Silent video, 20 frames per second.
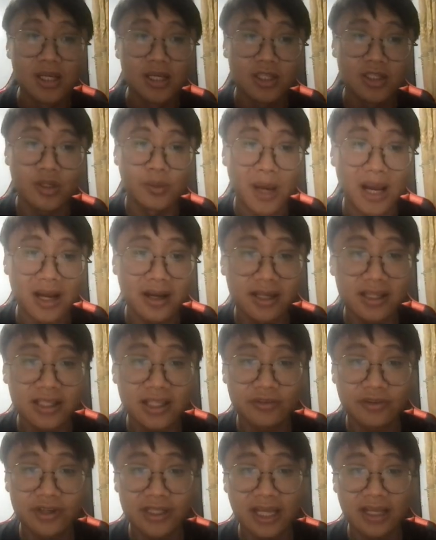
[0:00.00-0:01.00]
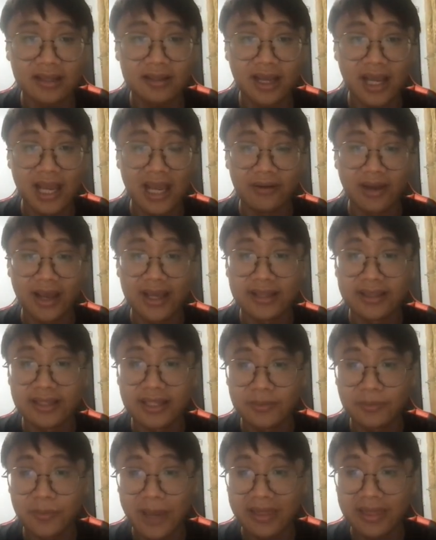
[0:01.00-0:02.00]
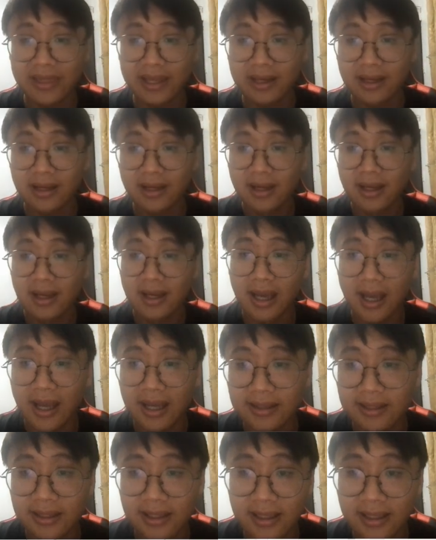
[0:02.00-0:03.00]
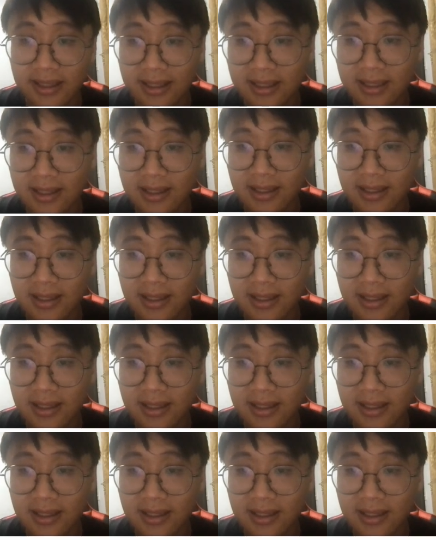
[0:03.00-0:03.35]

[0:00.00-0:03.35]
So marker interface doesn't have any method in the